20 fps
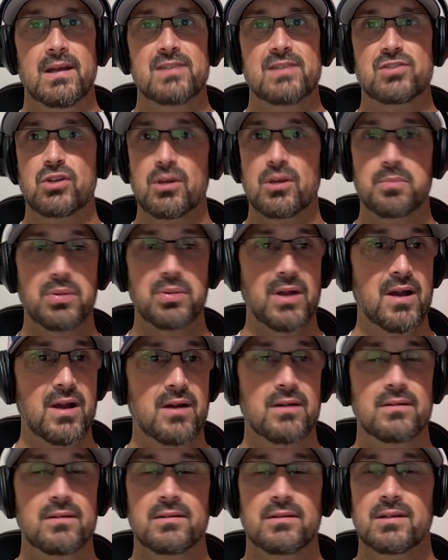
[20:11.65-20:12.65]
He's a good
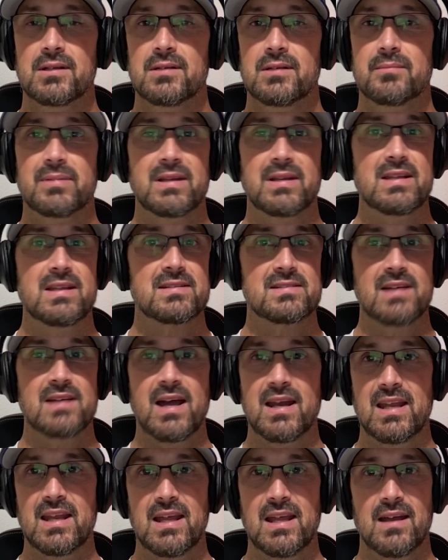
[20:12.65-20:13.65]
player, but he is
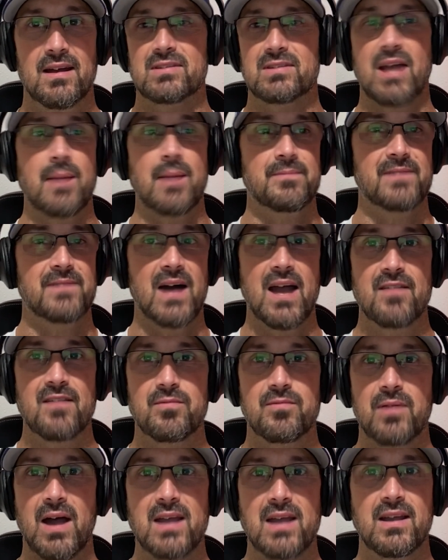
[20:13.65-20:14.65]
not a top
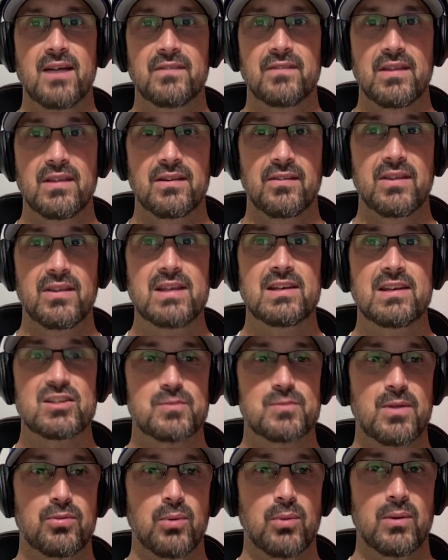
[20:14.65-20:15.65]
5 icon that the league
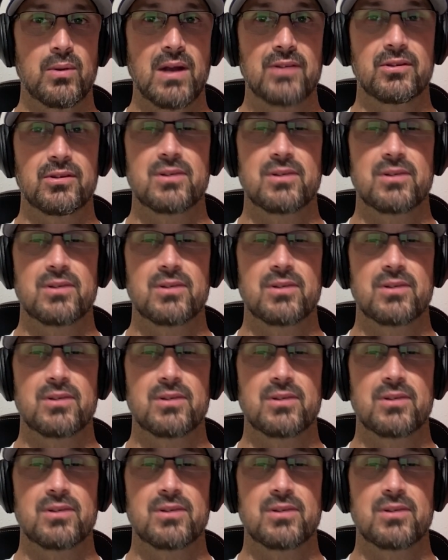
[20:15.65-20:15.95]
needs to be throwing